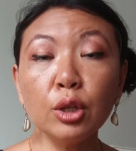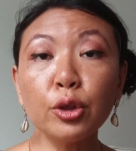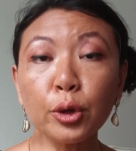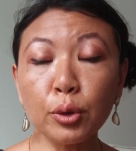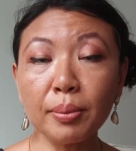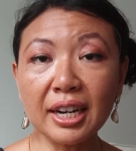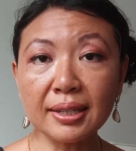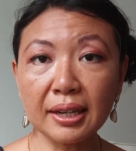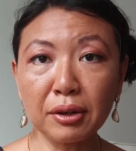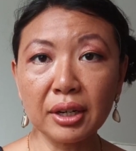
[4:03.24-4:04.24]
the
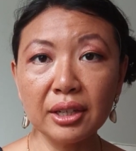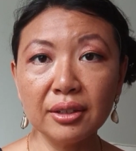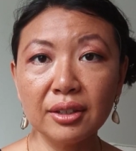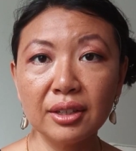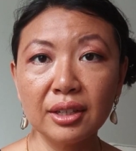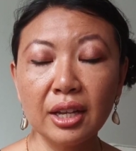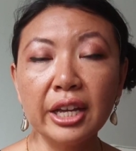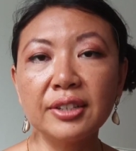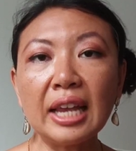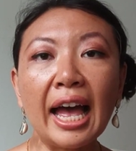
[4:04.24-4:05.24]
humanitarian.
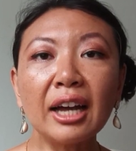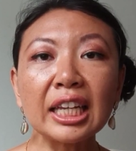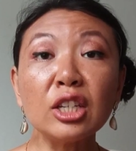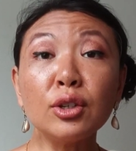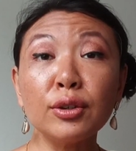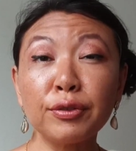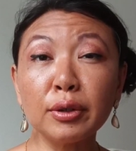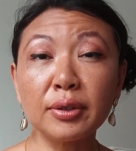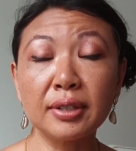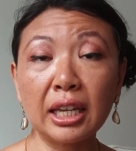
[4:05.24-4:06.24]
So how can you feel
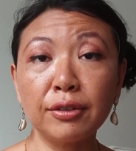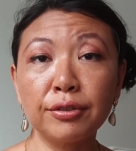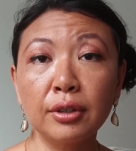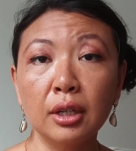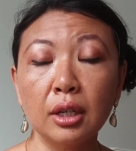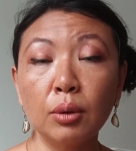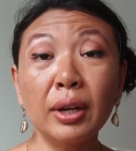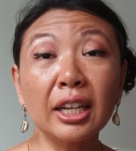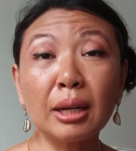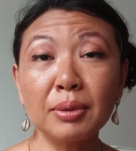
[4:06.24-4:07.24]
safe when
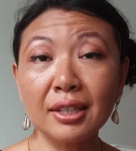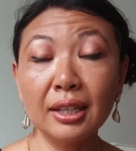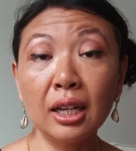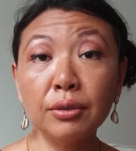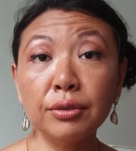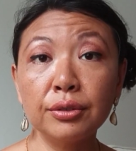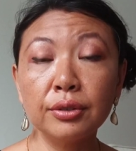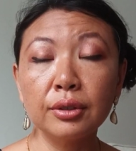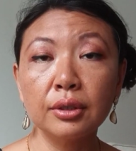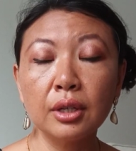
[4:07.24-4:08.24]
it comes to love?
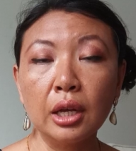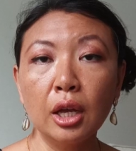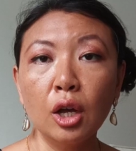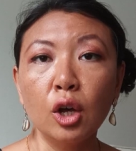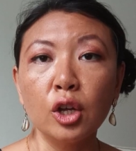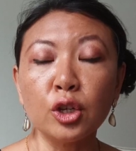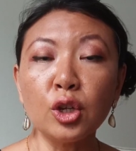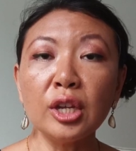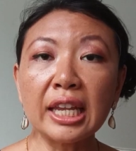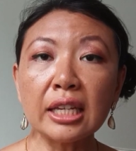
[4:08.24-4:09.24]

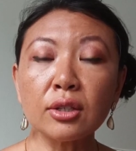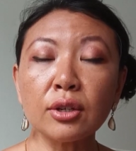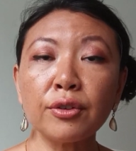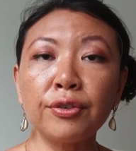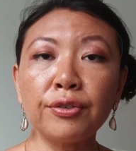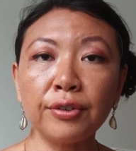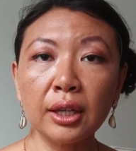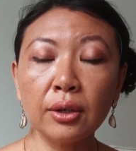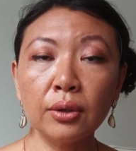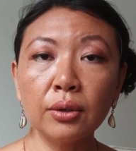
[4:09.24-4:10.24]
You need to
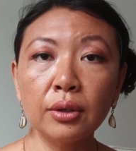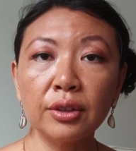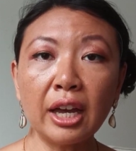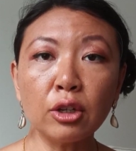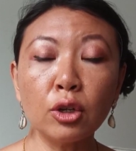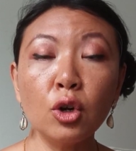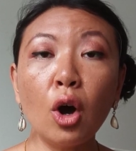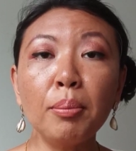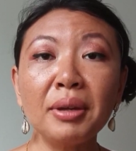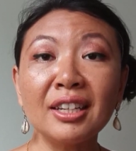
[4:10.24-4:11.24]
feel that you're
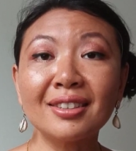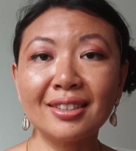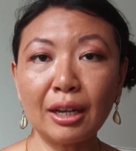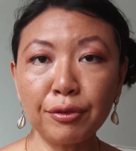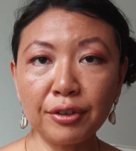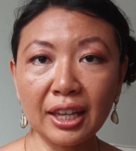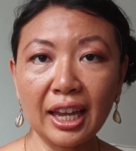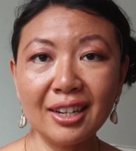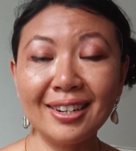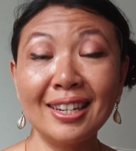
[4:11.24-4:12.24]
not being
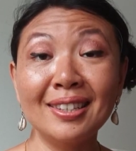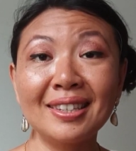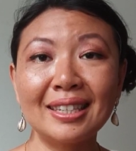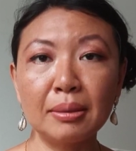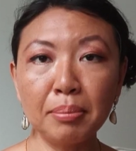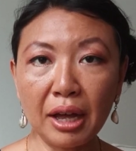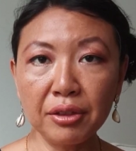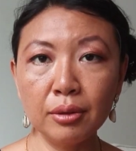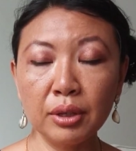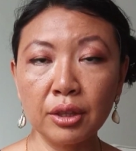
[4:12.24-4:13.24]
suffocated and
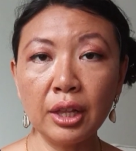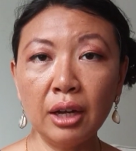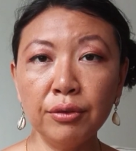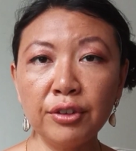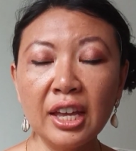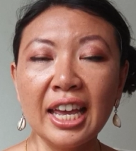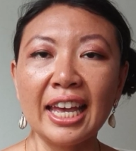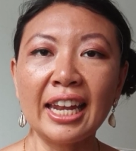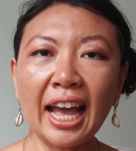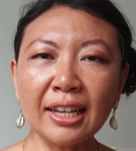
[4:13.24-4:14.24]
smothered with love.
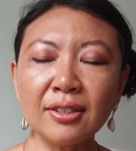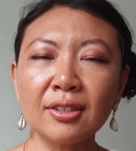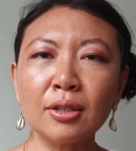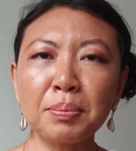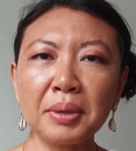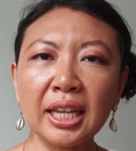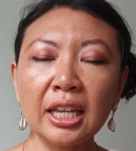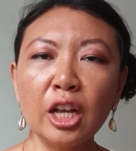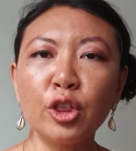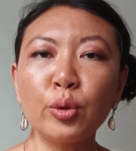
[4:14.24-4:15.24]
It has to be
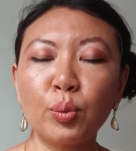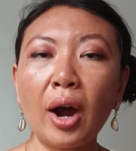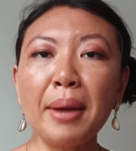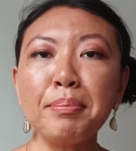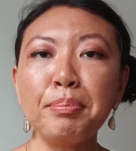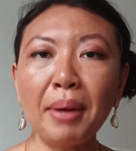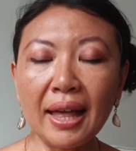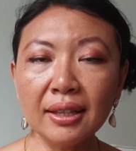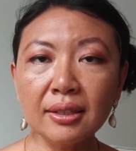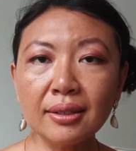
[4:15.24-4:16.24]
the right
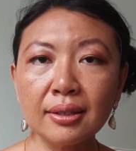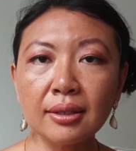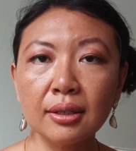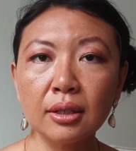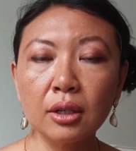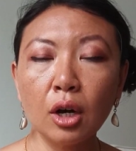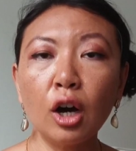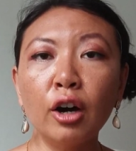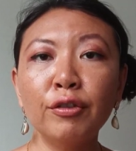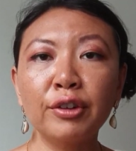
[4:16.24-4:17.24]
balance
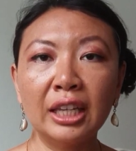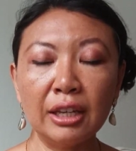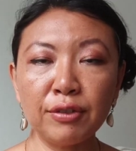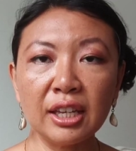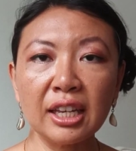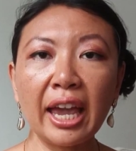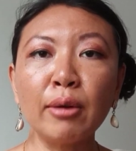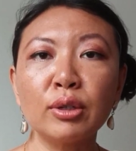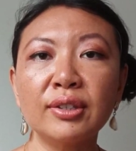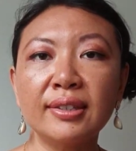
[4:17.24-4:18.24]
of giving and
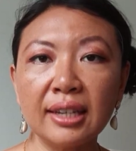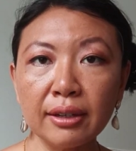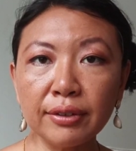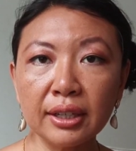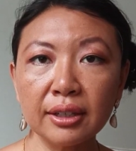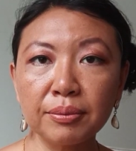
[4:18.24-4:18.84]
receiving.